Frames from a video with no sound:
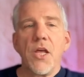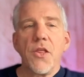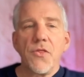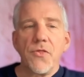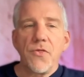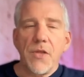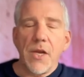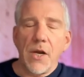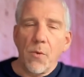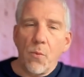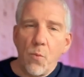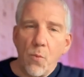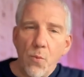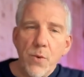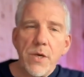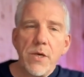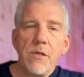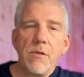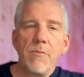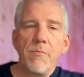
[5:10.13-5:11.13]
there
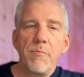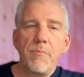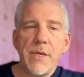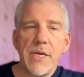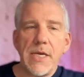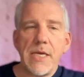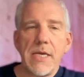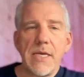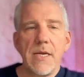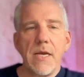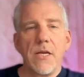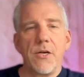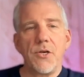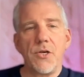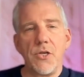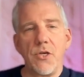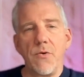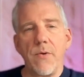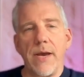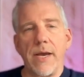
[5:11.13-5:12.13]
will be
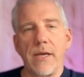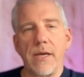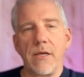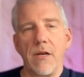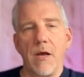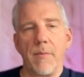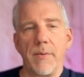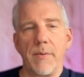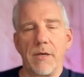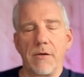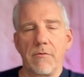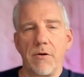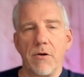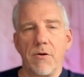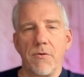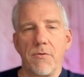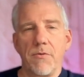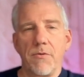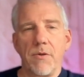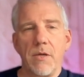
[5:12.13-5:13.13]
new economic growth.